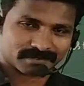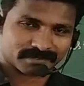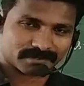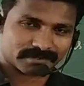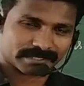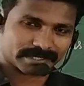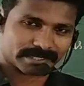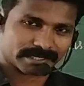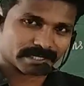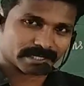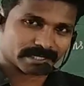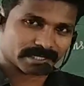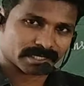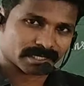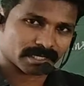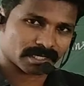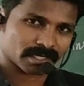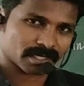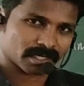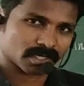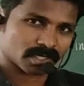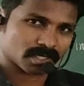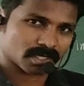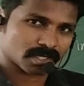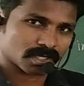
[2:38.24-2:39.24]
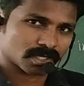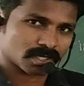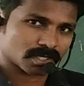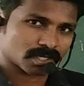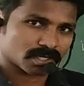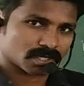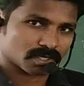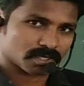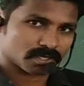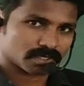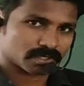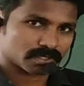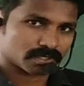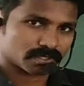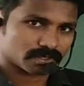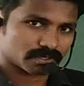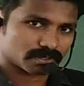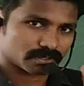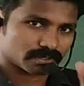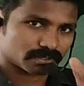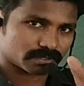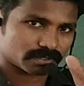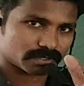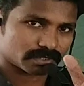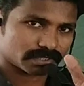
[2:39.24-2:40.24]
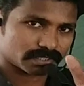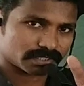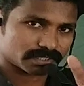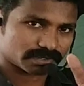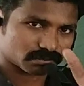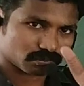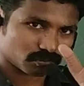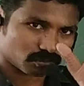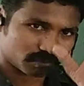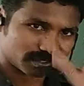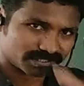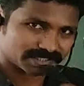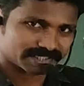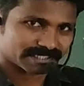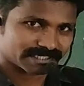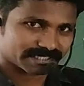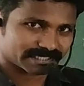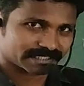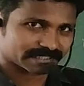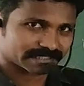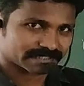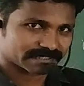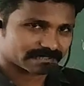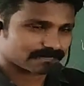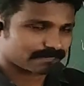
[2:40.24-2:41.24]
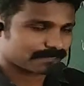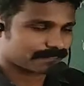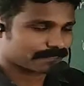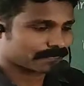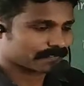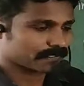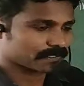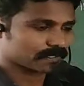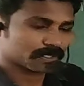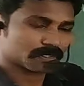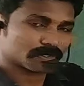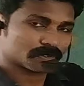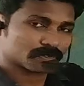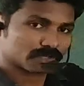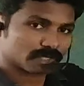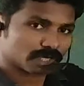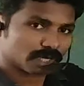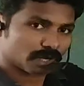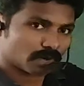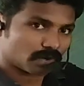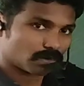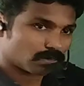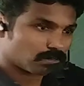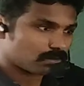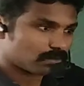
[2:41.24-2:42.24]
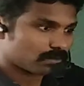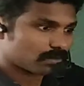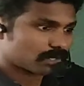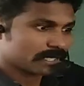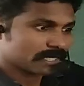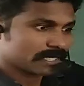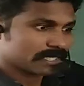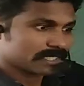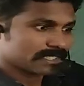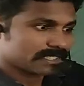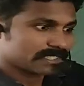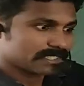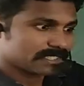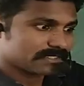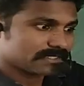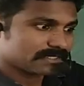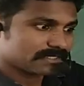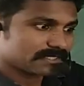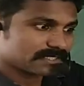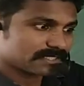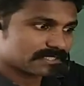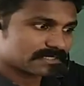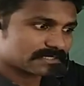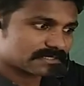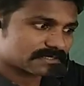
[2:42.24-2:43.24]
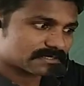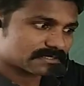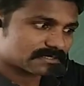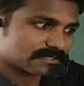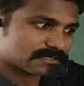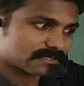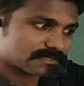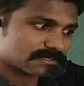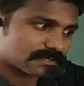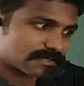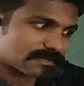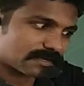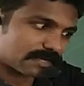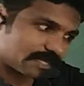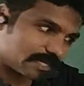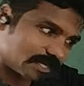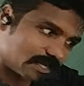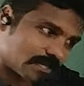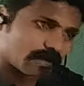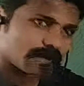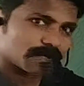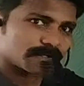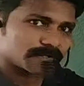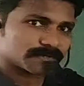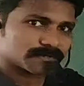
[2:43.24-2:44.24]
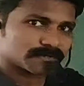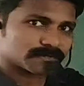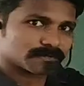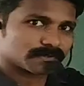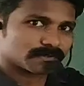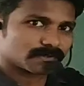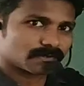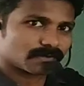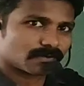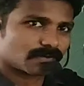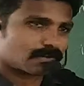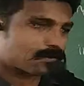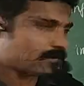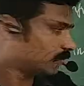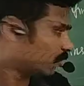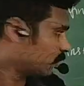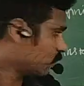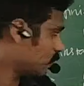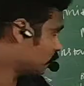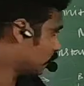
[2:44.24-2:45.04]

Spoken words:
Okay. It is 1 second. Now in this ring also,